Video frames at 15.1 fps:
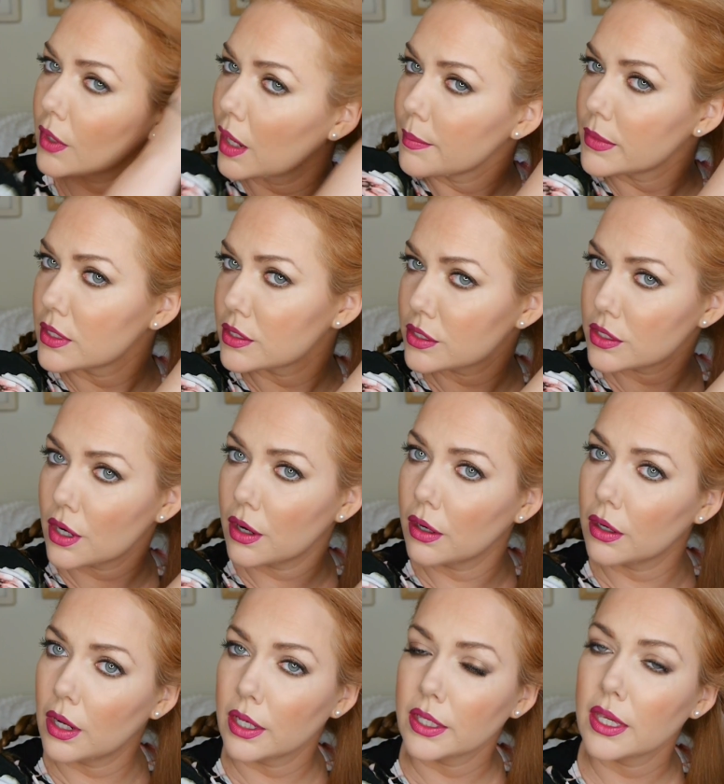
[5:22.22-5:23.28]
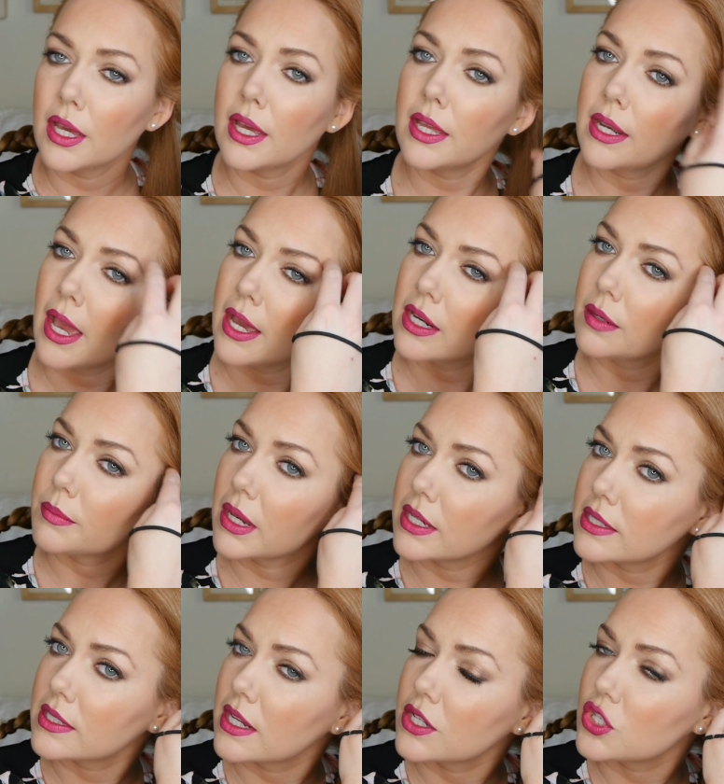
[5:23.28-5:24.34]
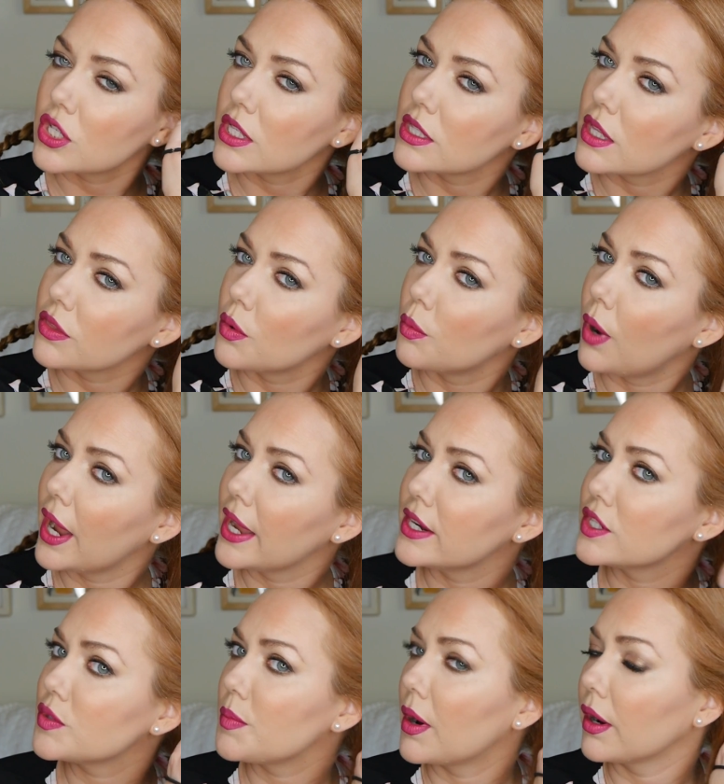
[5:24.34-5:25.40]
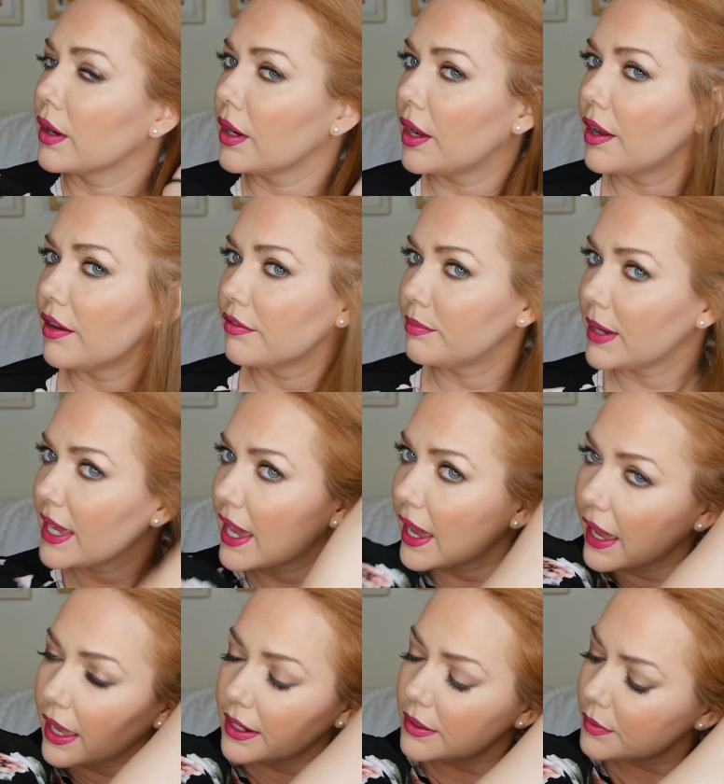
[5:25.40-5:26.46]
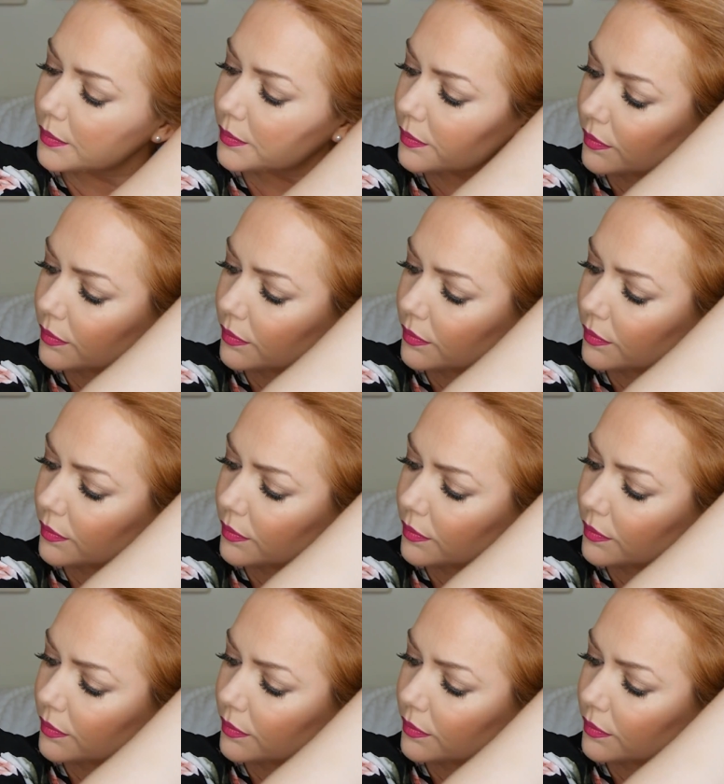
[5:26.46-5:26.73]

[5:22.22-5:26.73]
gonna start again adding my extensions at the widest part of my head.